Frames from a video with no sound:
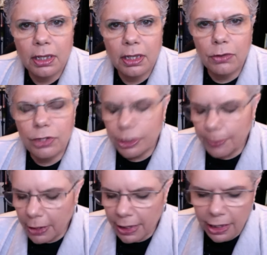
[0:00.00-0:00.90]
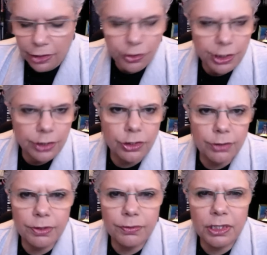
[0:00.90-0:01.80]
Gunditjmara country, in
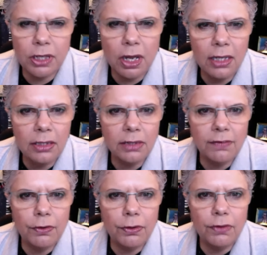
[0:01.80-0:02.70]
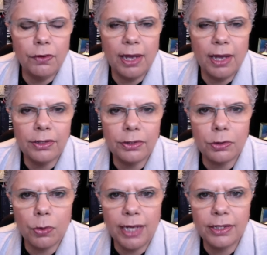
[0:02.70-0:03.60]
terms of size, if you had to
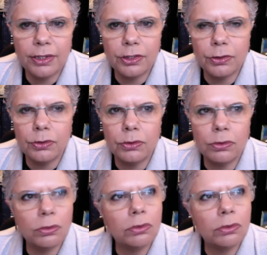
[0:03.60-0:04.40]
equate it to